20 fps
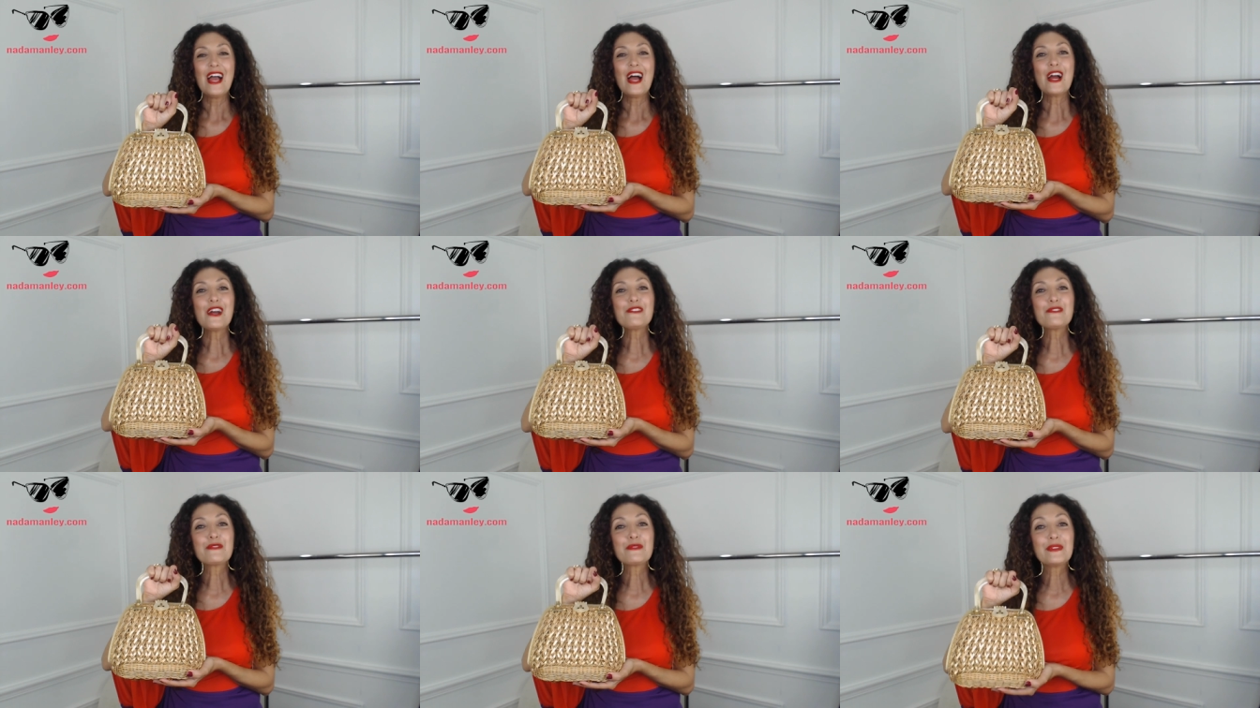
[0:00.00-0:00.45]

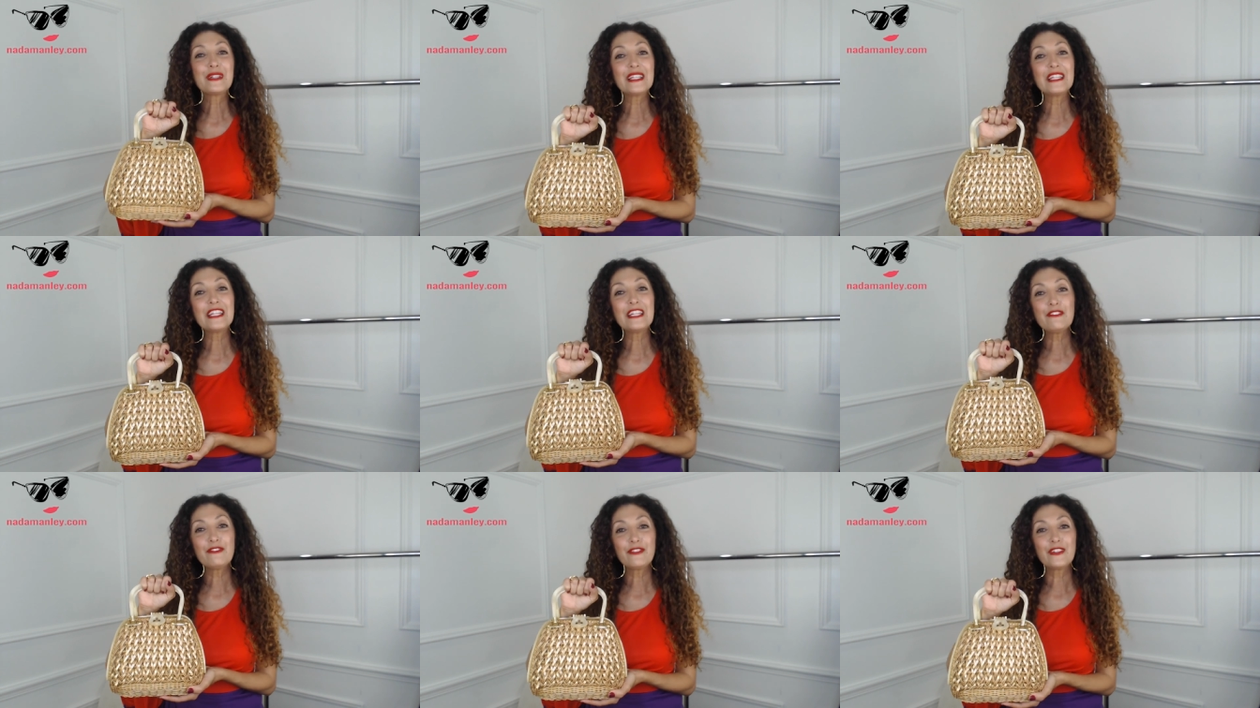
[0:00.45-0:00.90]
i
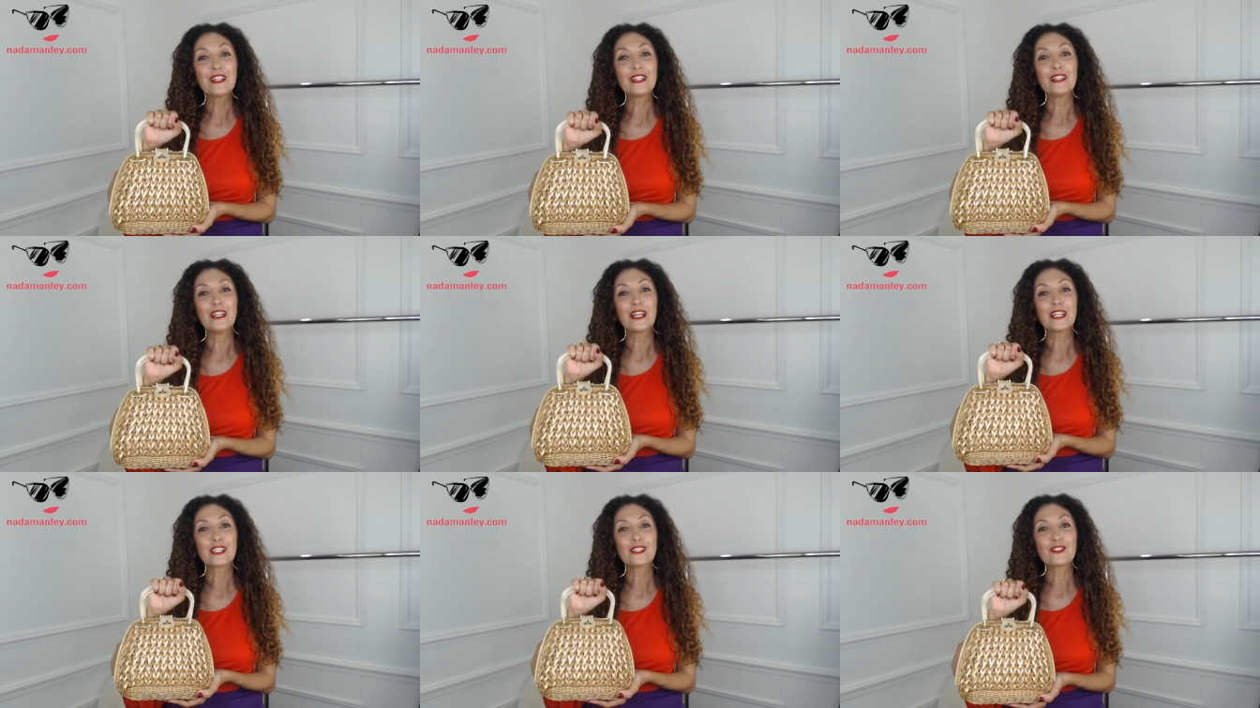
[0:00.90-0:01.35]
really feel
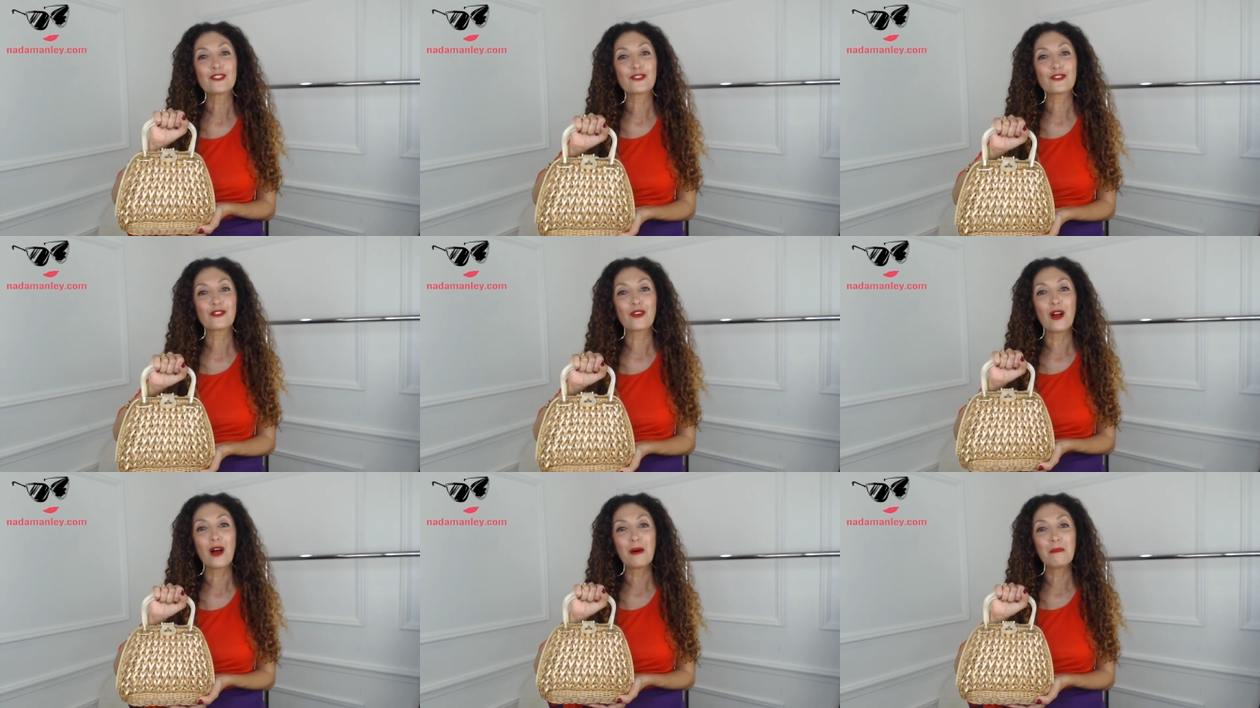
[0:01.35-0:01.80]
like a
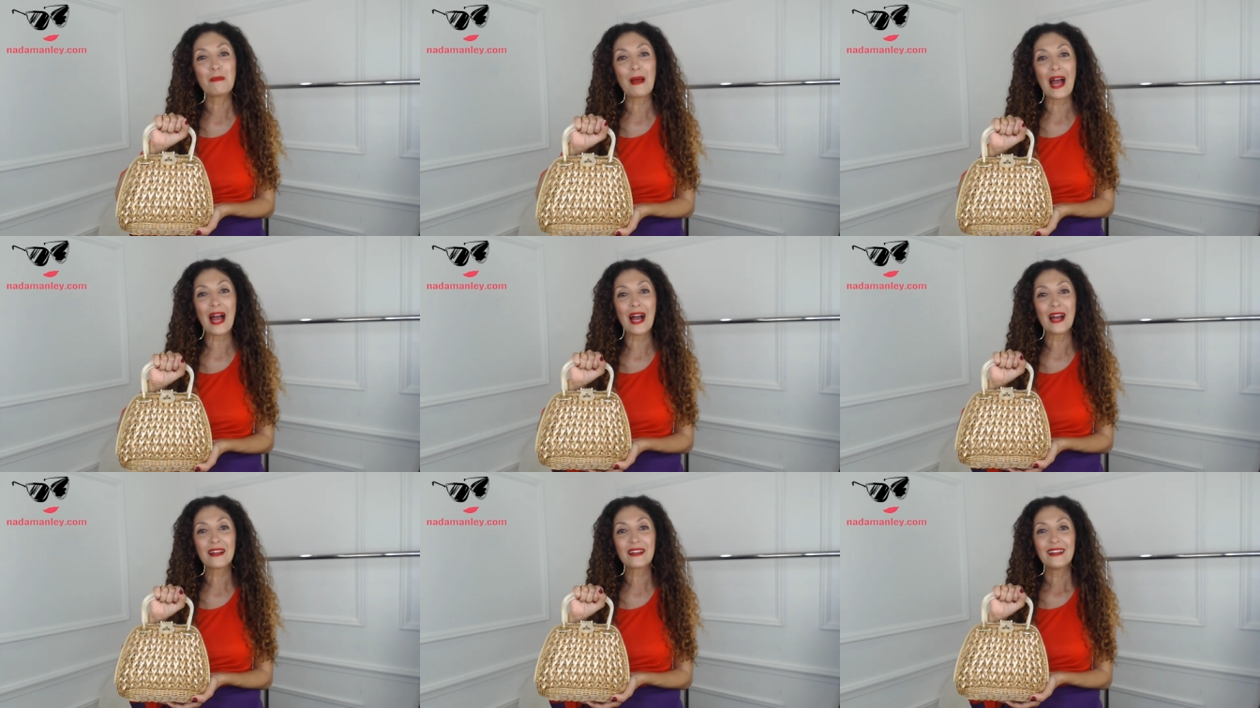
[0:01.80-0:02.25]
straw
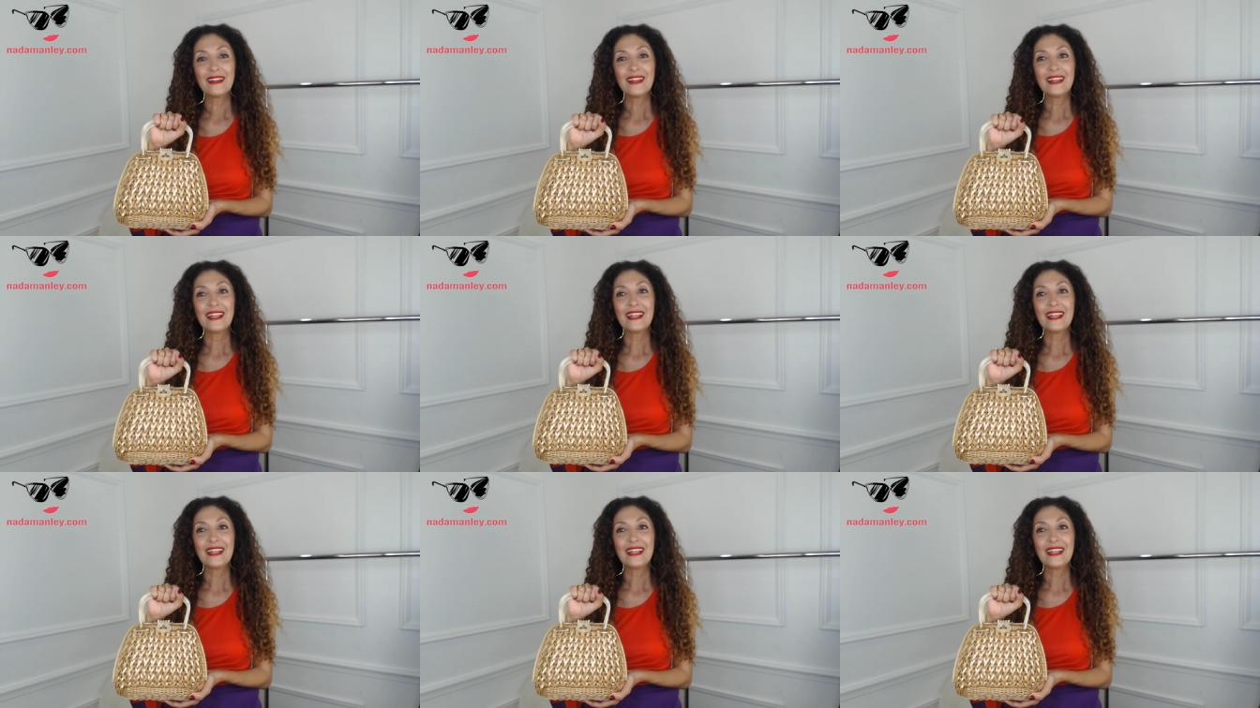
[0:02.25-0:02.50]
bag